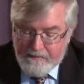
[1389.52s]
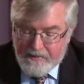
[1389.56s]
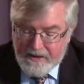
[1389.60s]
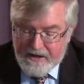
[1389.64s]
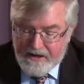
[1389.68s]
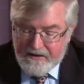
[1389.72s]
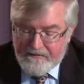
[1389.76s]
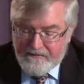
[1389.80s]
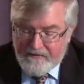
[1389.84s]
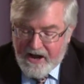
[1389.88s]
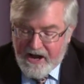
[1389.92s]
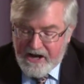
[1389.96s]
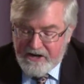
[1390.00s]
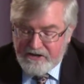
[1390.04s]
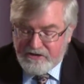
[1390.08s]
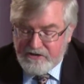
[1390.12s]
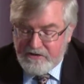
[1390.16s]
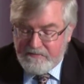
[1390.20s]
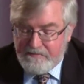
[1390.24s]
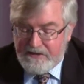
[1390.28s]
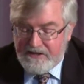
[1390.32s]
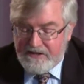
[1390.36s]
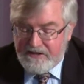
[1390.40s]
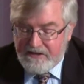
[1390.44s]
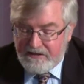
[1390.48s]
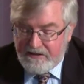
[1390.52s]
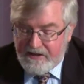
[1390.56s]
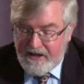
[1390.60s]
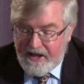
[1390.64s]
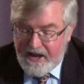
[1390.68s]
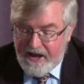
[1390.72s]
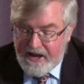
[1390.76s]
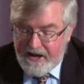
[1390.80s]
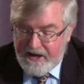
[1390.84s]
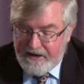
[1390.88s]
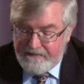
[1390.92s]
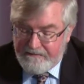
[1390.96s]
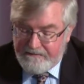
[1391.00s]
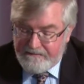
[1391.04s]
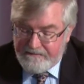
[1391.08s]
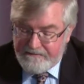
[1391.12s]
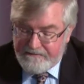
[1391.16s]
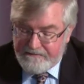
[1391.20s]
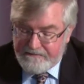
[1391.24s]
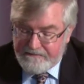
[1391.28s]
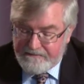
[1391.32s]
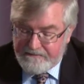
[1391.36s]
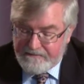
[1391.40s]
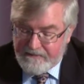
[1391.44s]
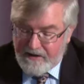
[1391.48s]
But if I should be delayed,
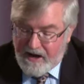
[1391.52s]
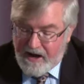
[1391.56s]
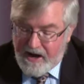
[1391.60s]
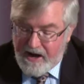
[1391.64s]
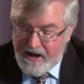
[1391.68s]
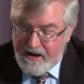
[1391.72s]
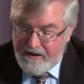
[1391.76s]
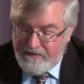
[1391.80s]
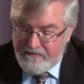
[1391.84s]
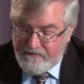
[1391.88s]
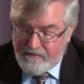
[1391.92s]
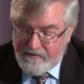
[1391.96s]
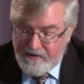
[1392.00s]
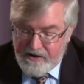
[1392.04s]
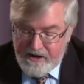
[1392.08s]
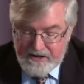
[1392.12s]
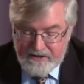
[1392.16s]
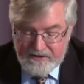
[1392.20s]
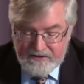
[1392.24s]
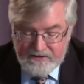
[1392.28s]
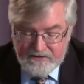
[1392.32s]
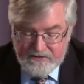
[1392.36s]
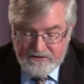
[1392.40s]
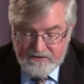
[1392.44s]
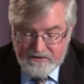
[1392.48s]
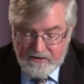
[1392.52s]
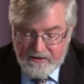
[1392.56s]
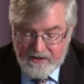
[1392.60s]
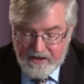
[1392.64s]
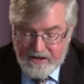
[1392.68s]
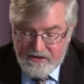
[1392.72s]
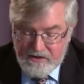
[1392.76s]
I have written so